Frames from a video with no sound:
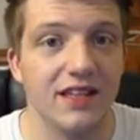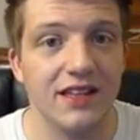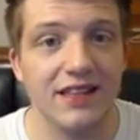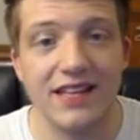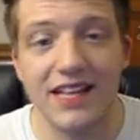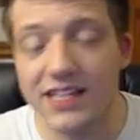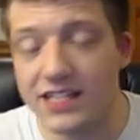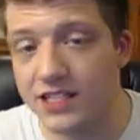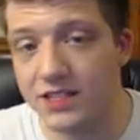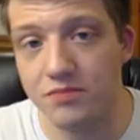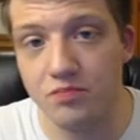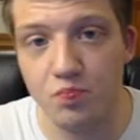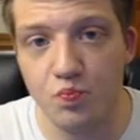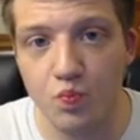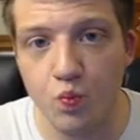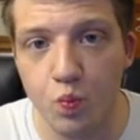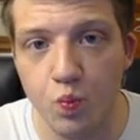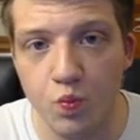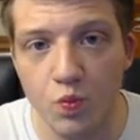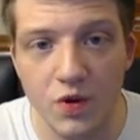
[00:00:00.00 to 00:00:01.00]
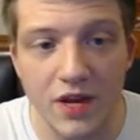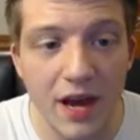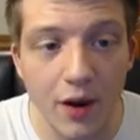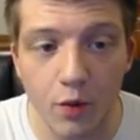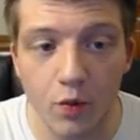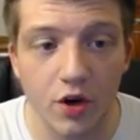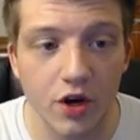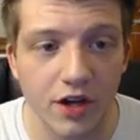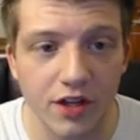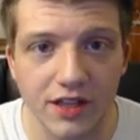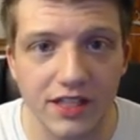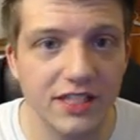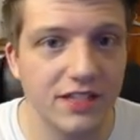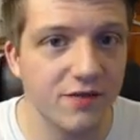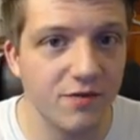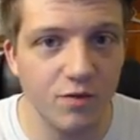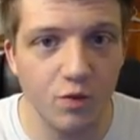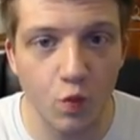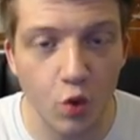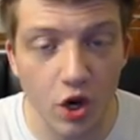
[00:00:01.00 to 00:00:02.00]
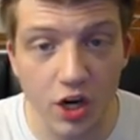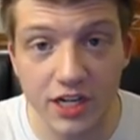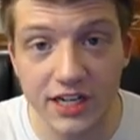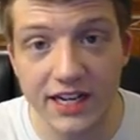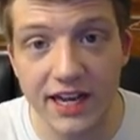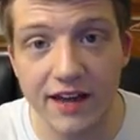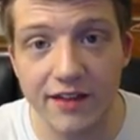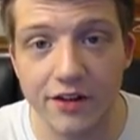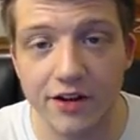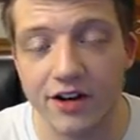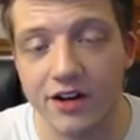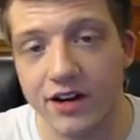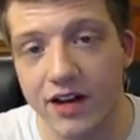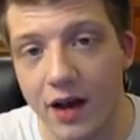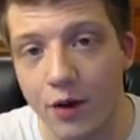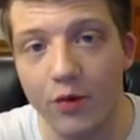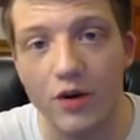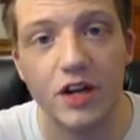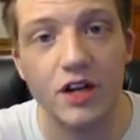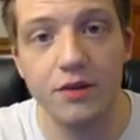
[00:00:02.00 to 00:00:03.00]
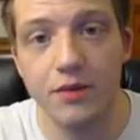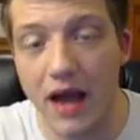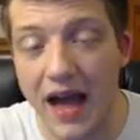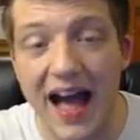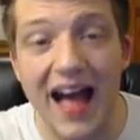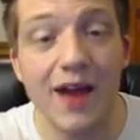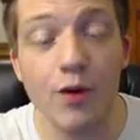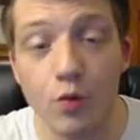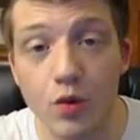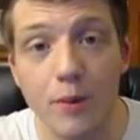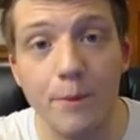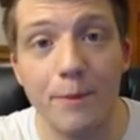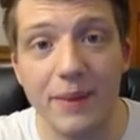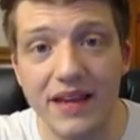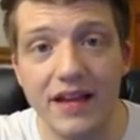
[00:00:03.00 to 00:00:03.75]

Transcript: let's network. Let's work together. I want to I want to